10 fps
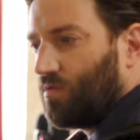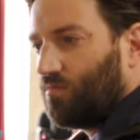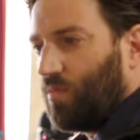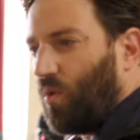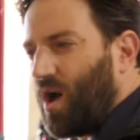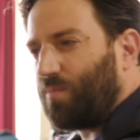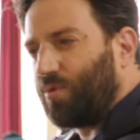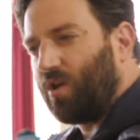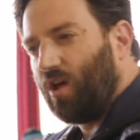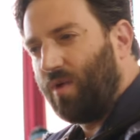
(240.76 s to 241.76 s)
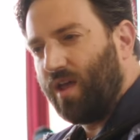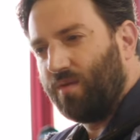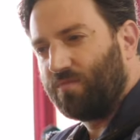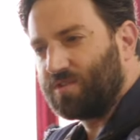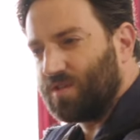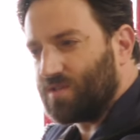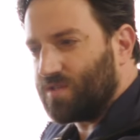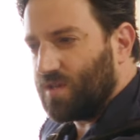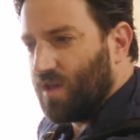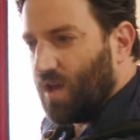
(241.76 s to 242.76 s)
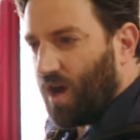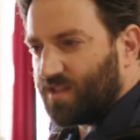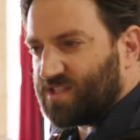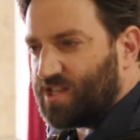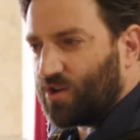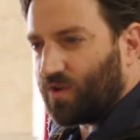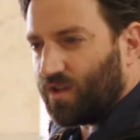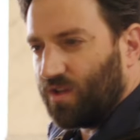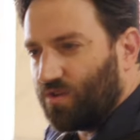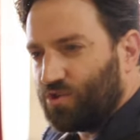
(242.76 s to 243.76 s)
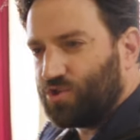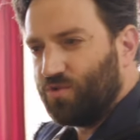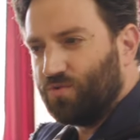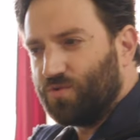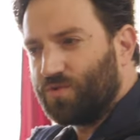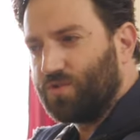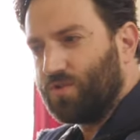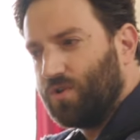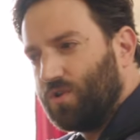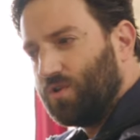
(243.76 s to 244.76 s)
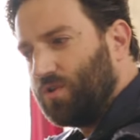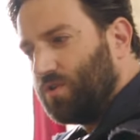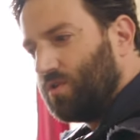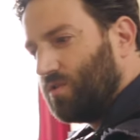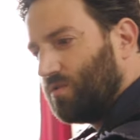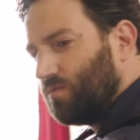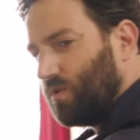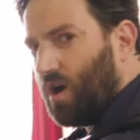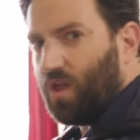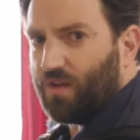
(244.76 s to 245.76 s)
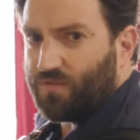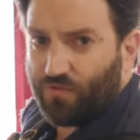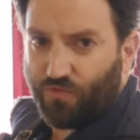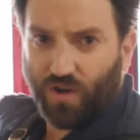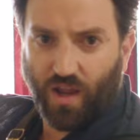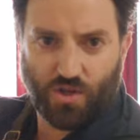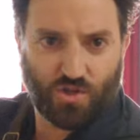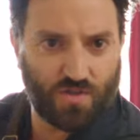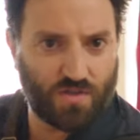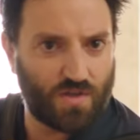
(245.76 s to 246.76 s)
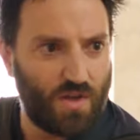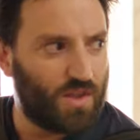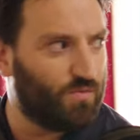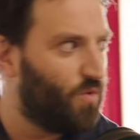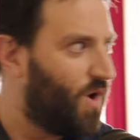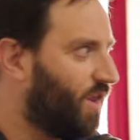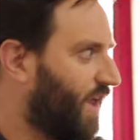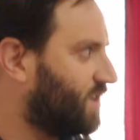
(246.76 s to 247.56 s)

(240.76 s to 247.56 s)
But why put all my emphasis on secret inner Jews? We all have different nations that we wear like